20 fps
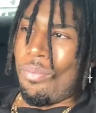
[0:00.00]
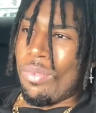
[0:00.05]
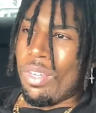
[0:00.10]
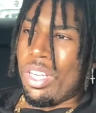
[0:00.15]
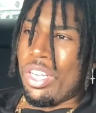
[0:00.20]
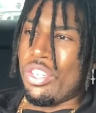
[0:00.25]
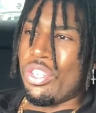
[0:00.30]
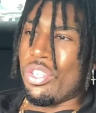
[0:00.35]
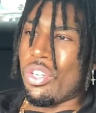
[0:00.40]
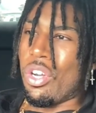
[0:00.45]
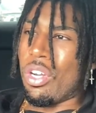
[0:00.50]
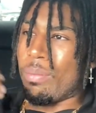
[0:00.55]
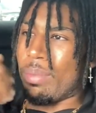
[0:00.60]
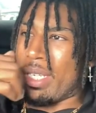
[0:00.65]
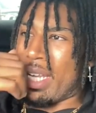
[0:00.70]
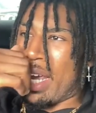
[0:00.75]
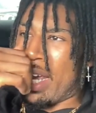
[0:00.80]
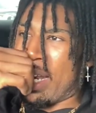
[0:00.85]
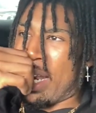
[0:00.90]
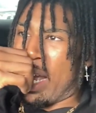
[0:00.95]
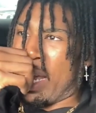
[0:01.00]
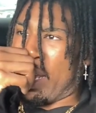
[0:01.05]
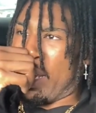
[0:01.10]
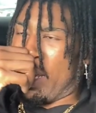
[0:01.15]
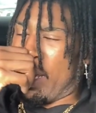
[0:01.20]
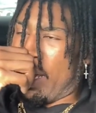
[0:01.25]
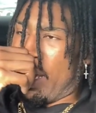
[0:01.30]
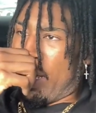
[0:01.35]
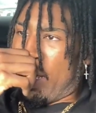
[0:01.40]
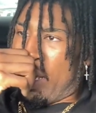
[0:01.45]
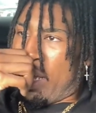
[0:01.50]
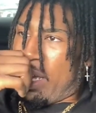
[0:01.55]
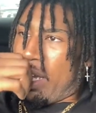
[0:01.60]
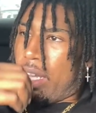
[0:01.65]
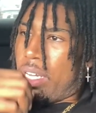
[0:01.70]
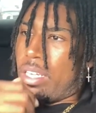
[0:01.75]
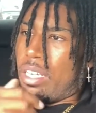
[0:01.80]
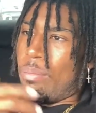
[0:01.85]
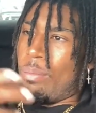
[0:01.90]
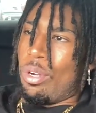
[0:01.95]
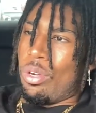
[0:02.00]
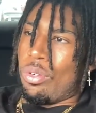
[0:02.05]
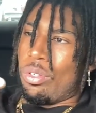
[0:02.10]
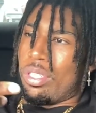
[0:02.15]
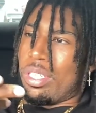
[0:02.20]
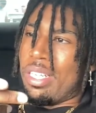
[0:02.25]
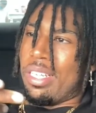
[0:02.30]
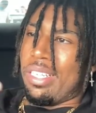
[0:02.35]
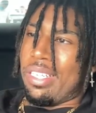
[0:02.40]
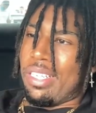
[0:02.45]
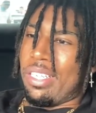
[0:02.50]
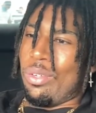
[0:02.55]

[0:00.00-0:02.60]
cause you know what I'm saying? Like Come on, son.